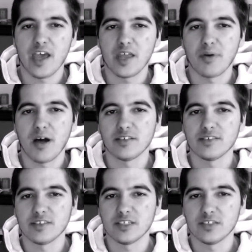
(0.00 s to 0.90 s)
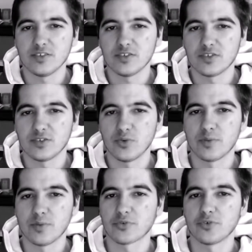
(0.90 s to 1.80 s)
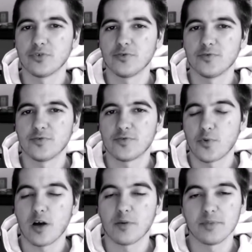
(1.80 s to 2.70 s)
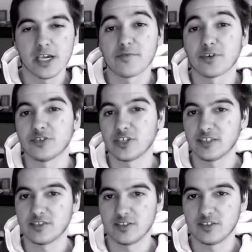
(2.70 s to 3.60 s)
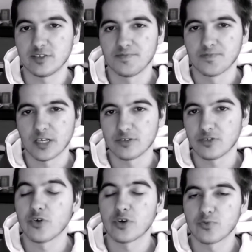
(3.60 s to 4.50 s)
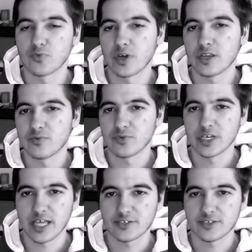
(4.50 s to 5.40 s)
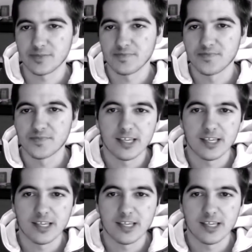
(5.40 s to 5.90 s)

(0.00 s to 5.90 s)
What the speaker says: and policies to improve the well-being of your citizens so you can win re-election.